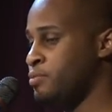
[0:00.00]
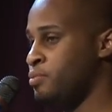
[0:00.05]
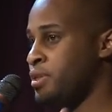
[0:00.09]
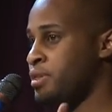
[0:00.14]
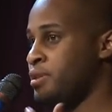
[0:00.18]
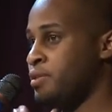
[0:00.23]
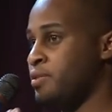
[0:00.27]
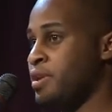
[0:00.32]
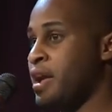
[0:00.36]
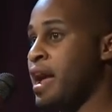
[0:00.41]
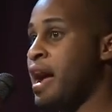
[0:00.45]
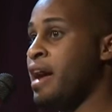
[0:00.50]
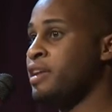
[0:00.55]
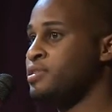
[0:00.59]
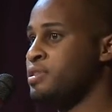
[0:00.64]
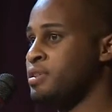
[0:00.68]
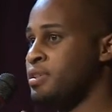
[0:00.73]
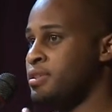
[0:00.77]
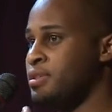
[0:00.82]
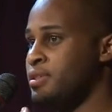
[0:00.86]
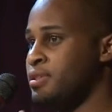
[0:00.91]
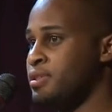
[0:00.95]
with their
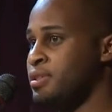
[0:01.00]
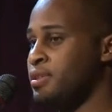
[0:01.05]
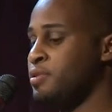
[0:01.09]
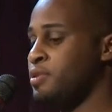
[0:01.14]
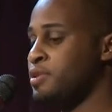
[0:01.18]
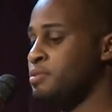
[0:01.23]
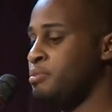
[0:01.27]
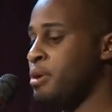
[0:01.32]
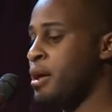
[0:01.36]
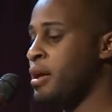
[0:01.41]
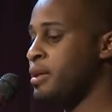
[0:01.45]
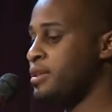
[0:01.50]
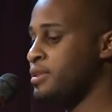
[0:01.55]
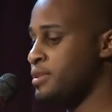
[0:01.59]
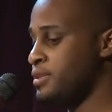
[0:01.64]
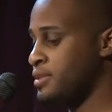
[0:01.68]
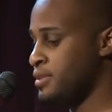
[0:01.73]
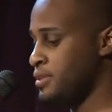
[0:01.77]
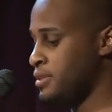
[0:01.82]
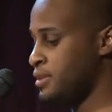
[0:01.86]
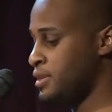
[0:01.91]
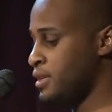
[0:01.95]
reactions and their
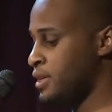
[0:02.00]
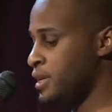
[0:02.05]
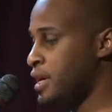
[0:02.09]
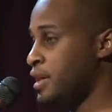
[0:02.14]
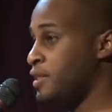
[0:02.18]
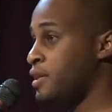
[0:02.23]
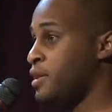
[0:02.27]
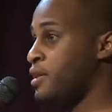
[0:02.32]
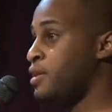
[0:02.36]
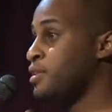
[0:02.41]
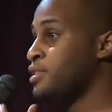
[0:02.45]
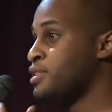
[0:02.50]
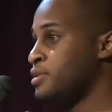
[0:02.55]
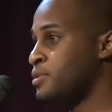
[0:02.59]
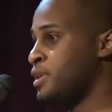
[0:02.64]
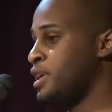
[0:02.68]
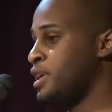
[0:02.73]
response, and they also